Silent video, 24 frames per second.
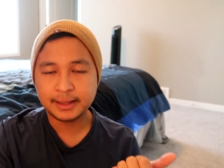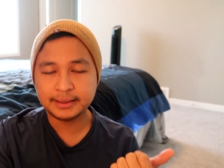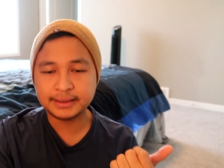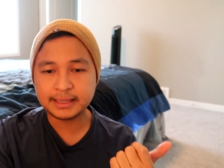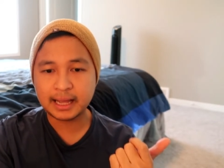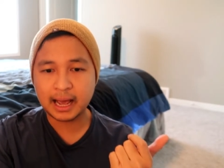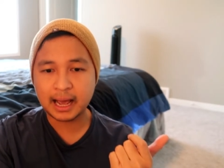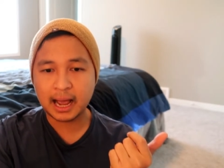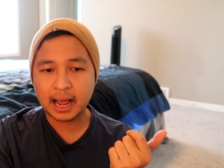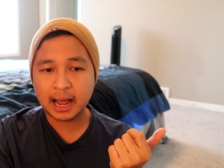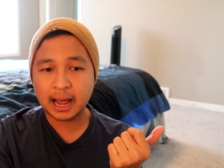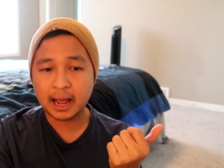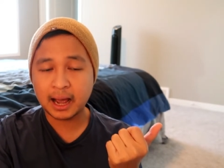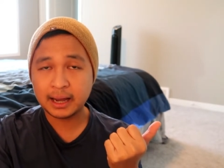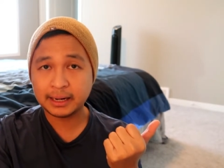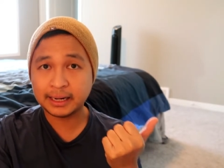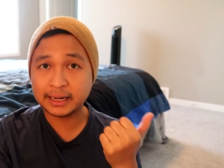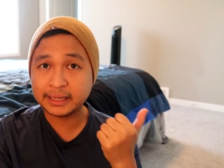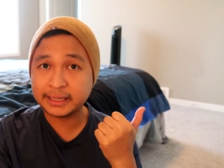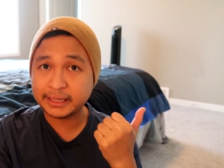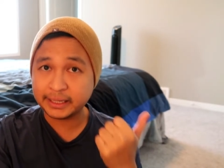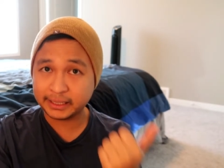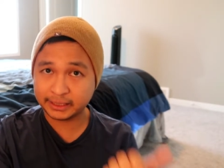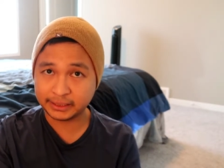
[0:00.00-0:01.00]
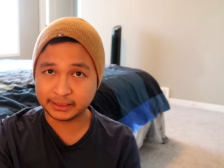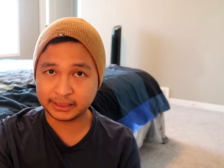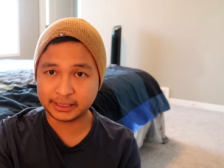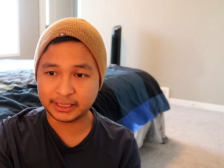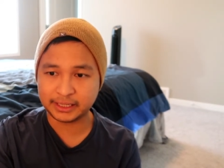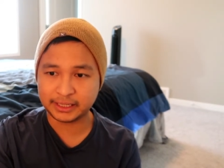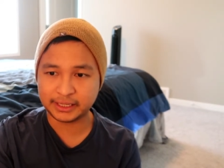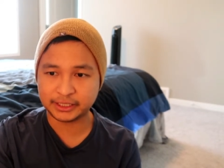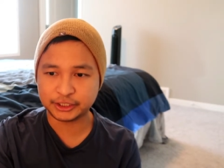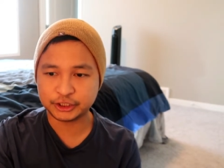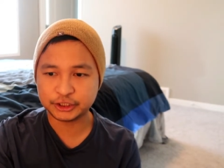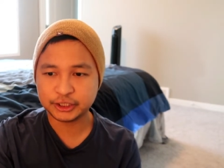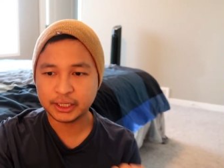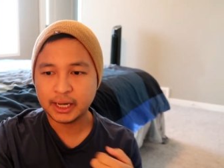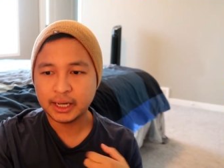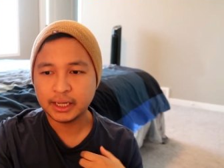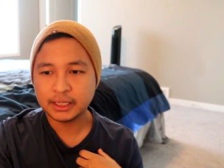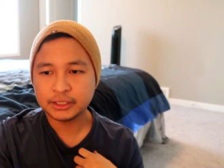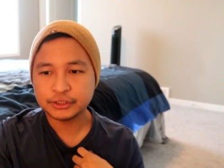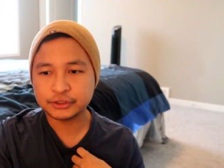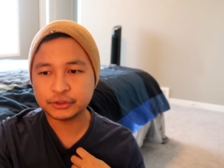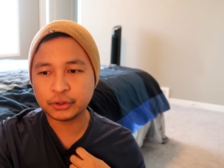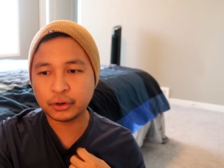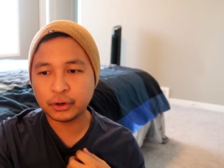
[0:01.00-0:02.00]
na nag-i-English.
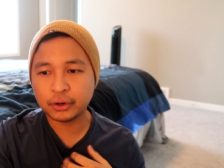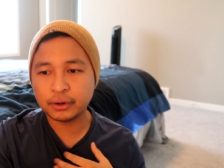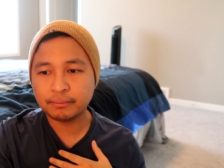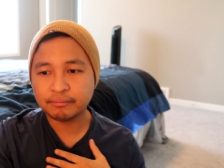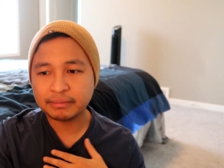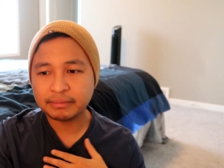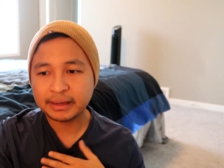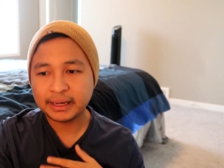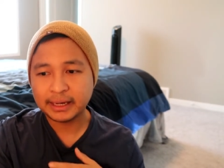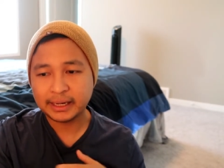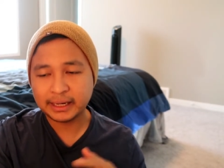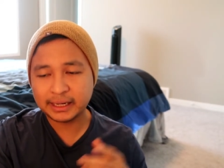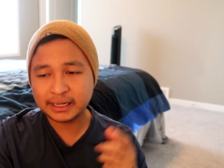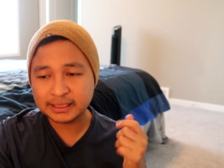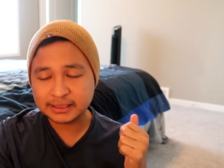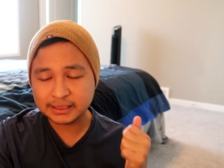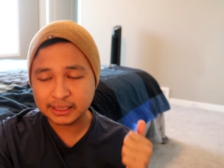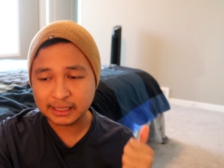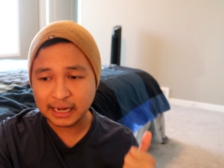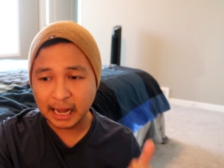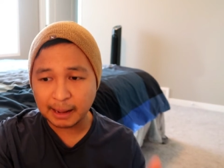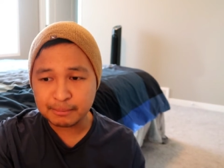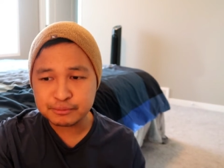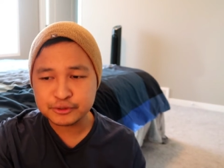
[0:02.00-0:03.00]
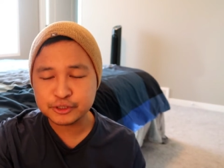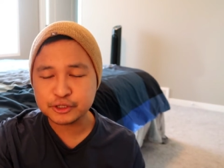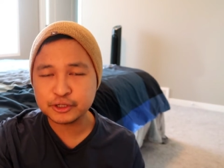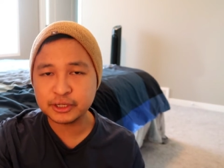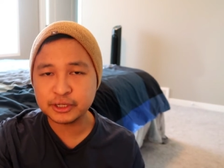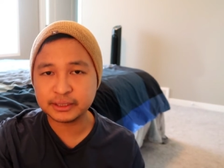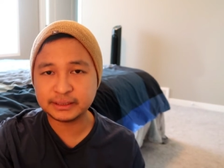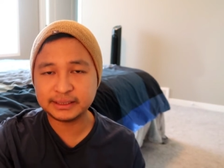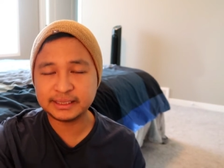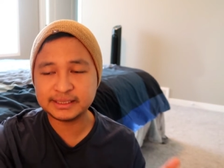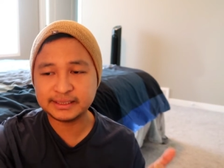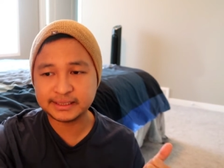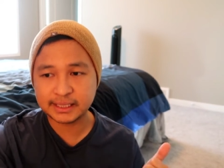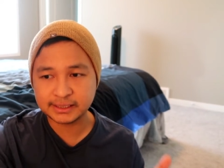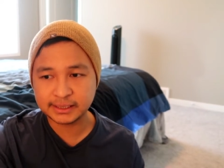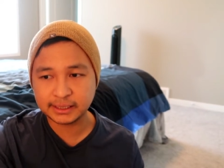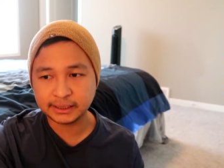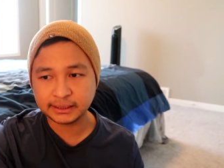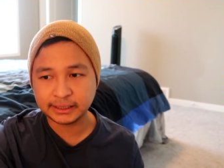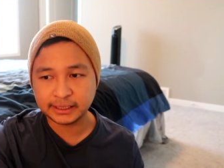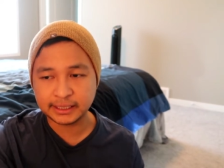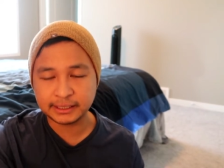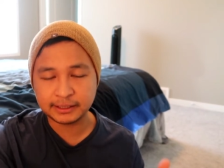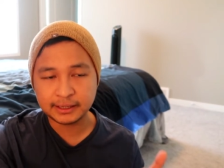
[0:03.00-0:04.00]
So, it is an absolute
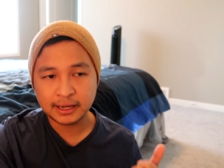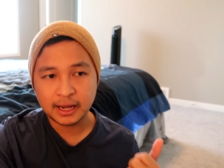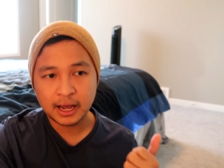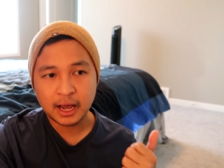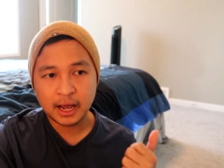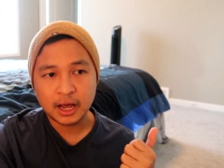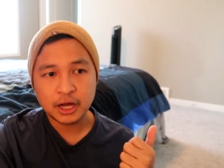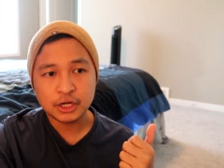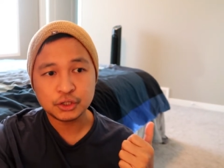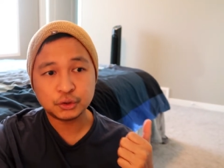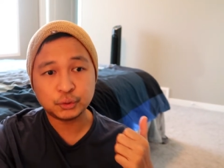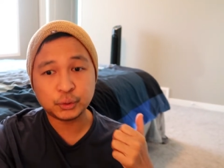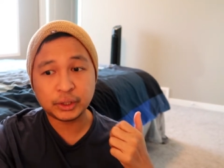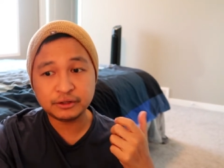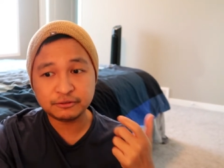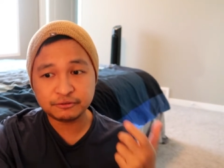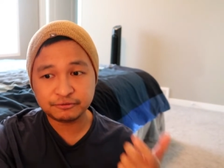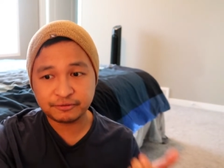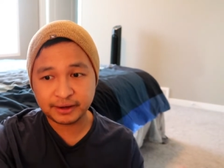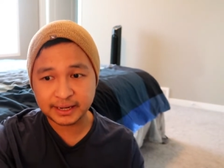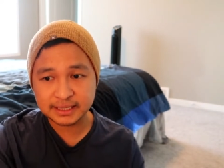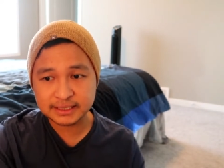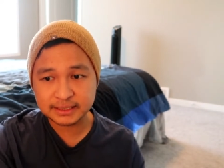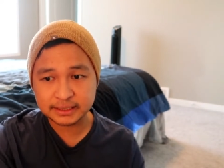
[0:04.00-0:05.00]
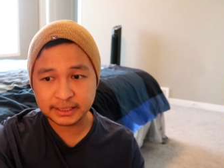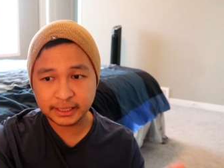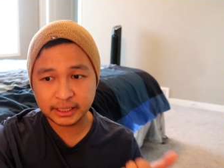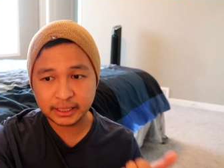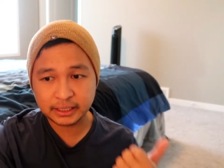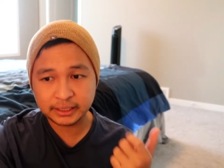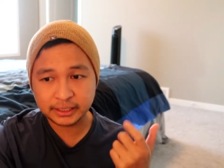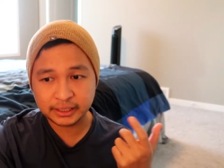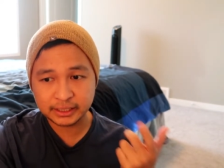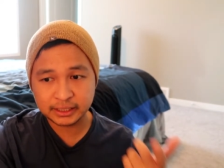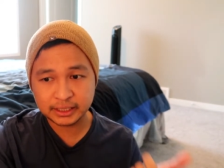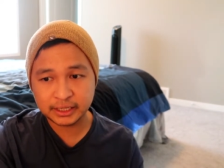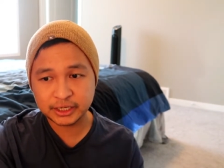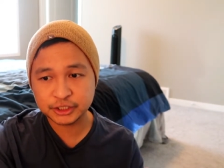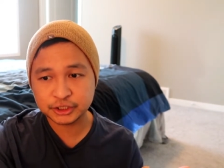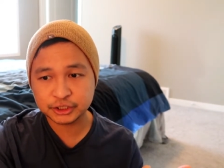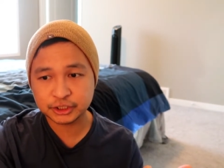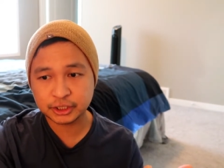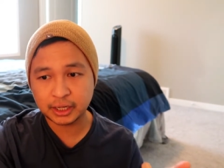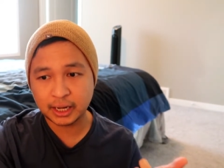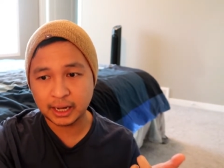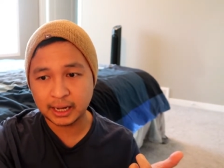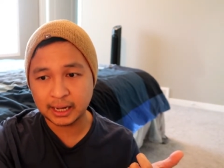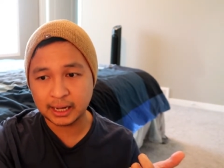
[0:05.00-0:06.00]
necessity to invest in
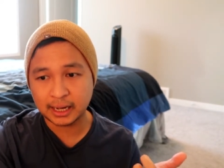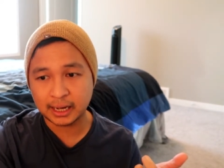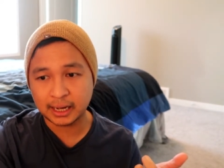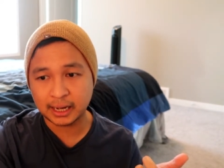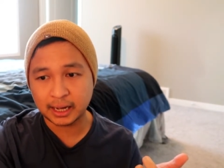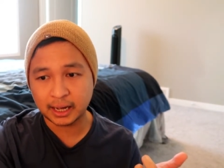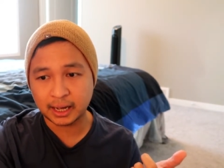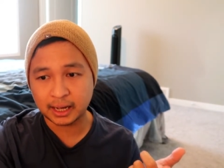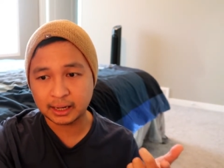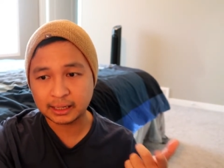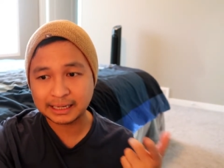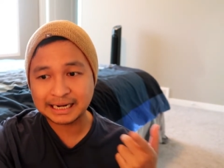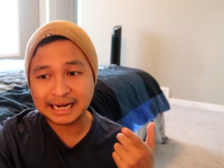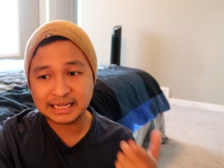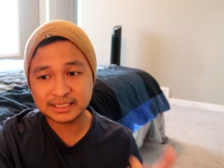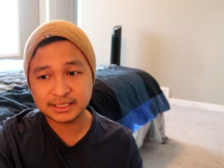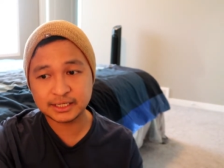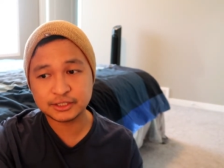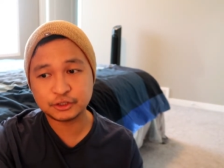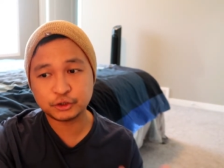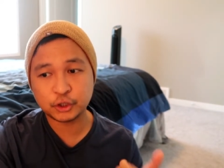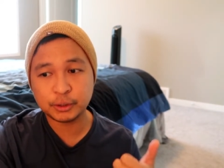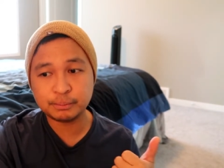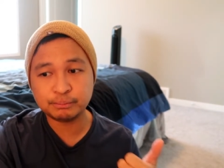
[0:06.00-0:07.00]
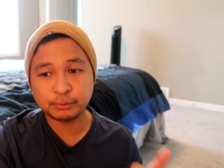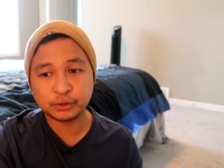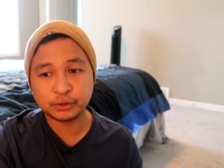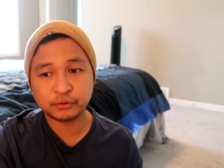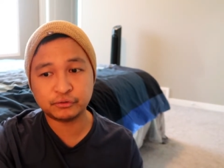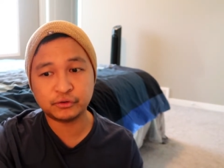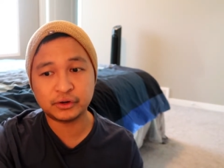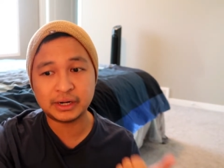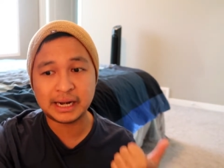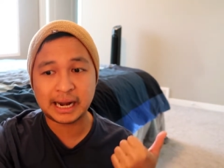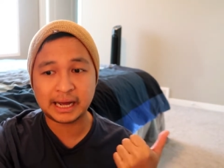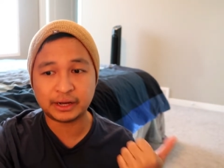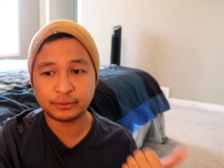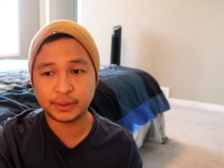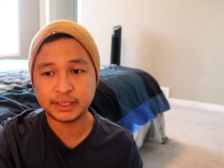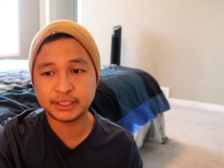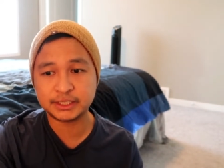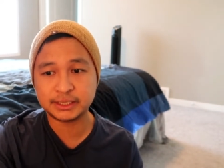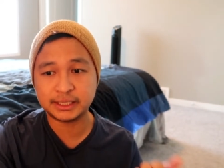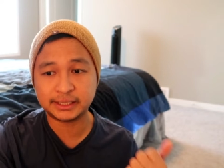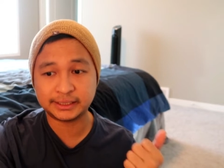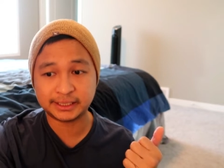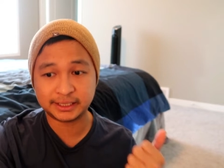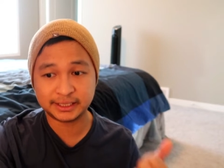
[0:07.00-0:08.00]
English classes to improve your
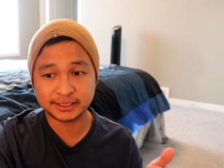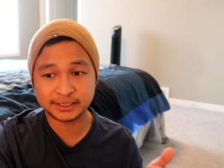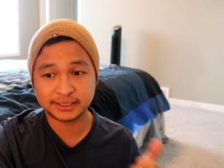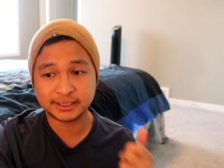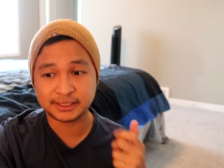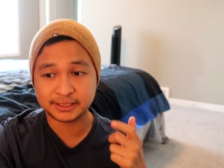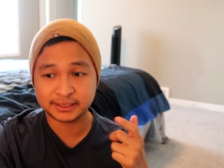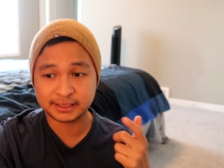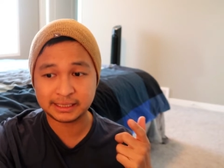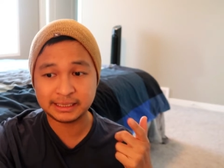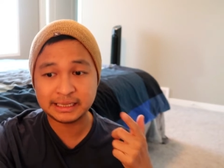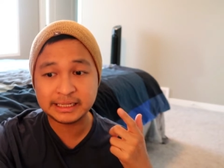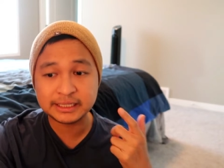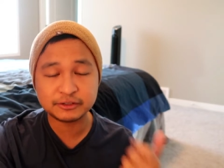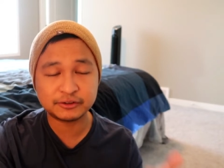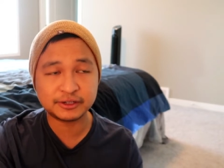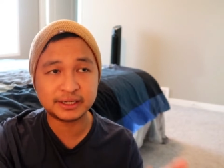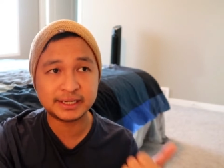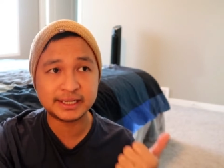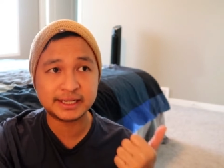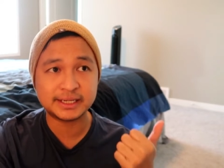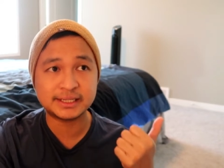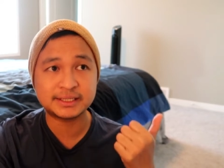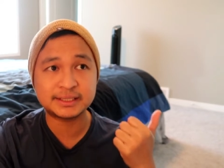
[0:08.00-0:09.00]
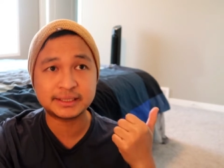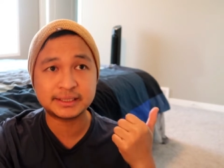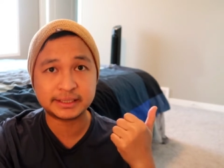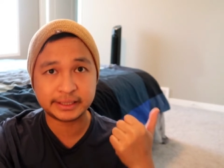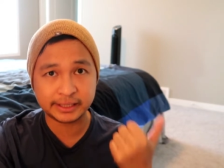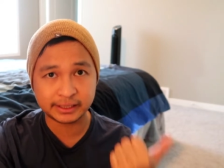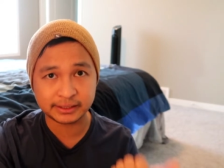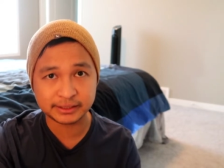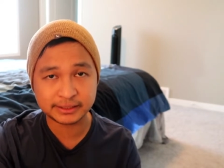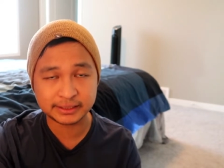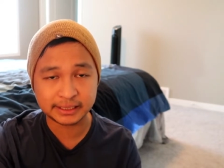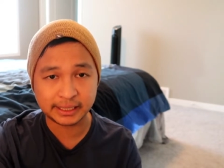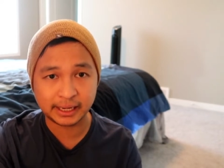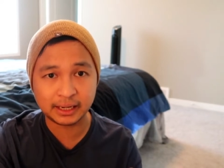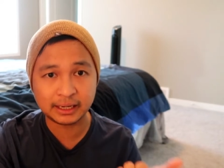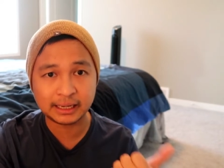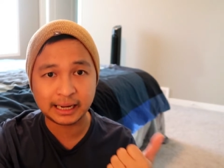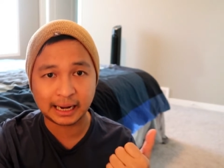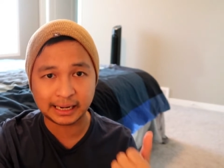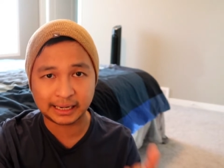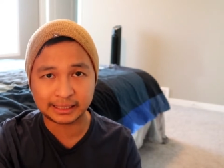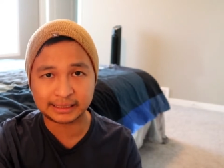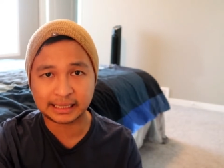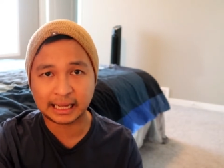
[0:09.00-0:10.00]
language literally skills
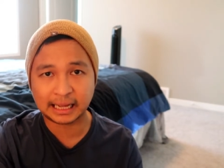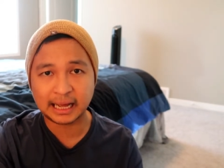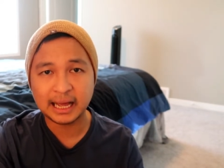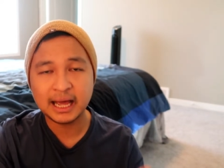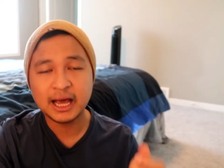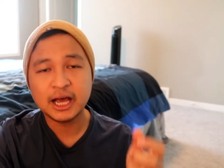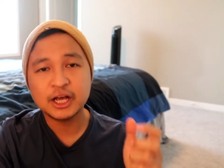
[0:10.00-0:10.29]
in Canada.